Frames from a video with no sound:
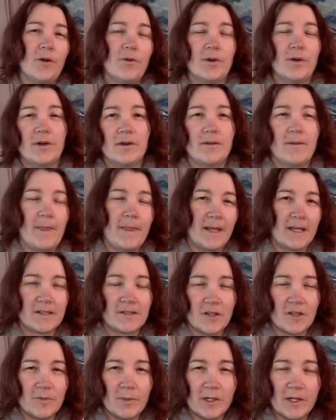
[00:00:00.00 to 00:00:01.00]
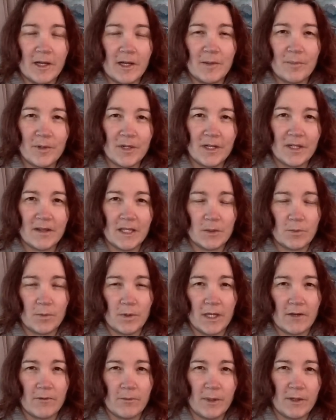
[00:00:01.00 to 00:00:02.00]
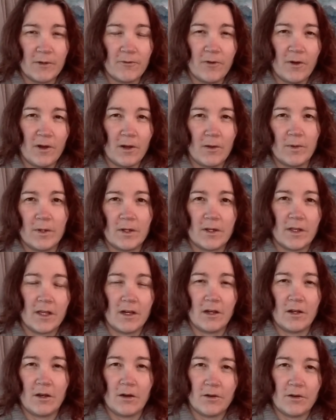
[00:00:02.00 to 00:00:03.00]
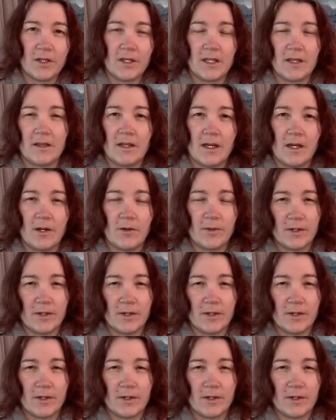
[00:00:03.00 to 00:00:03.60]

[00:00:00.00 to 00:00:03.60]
our example company that we have been following along in